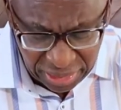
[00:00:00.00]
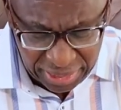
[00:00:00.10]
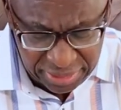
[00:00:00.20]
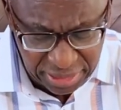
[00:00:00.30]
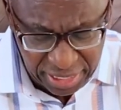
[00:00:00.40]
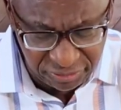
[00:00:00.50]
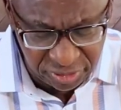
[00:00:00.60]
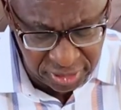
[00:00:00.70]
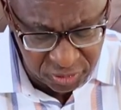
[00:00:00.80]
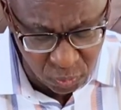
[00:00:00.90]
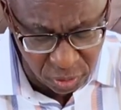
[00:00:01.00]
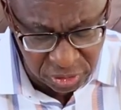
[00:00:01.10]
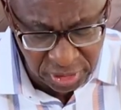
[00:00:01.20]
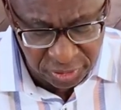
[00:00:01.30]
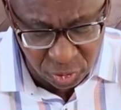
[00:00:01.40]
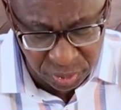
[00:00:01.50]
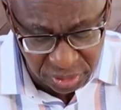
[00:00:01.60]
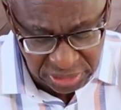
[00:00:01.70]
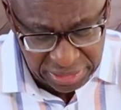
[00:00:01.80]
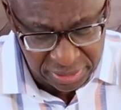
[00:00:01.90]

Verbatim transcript: like they have in this world to be rich.